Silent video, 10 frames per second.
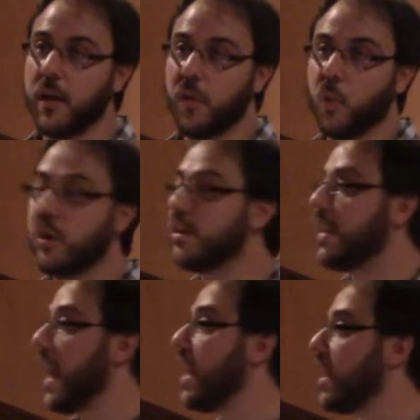The word
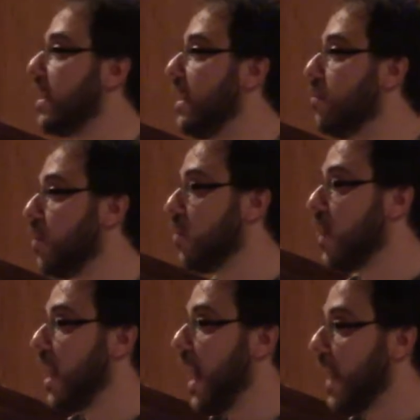day in Hebrew
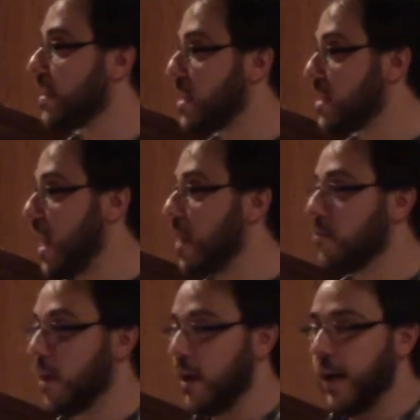has the
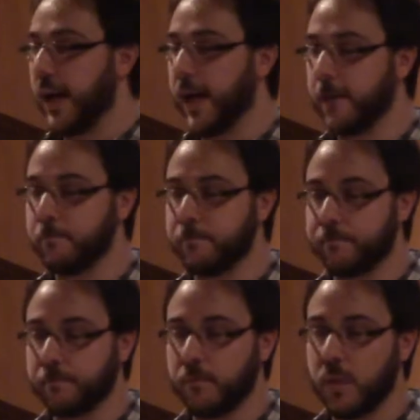same, how
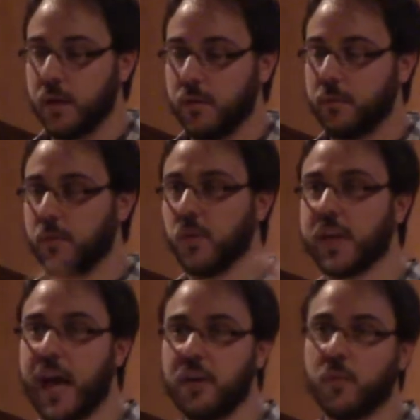
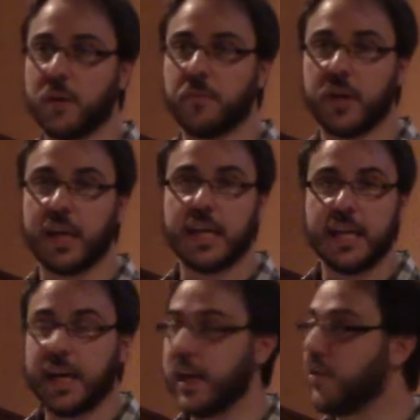do you want to put it?
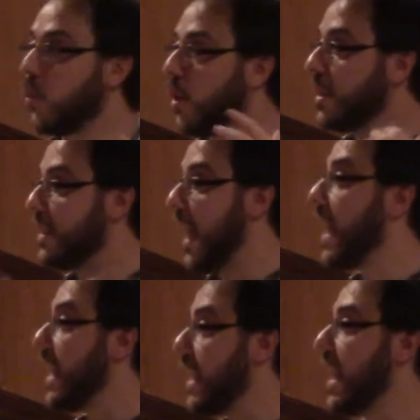The word
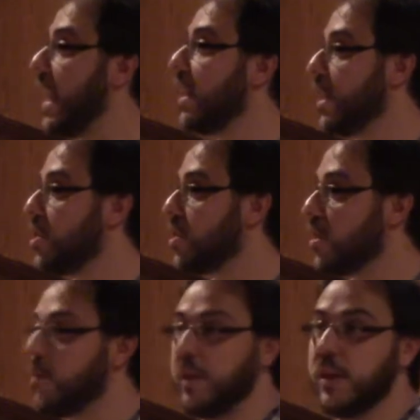day in English
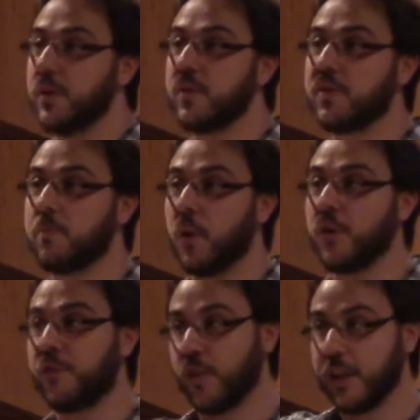could be used
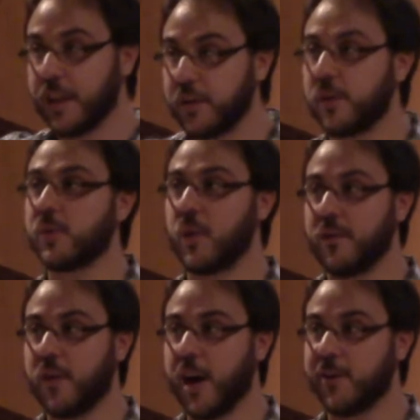both for a literal
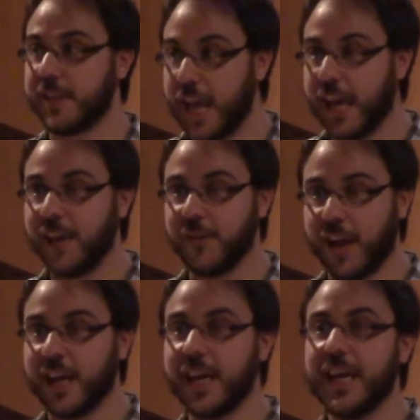24-hour day,
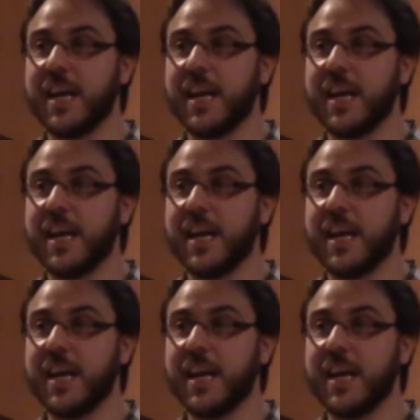right?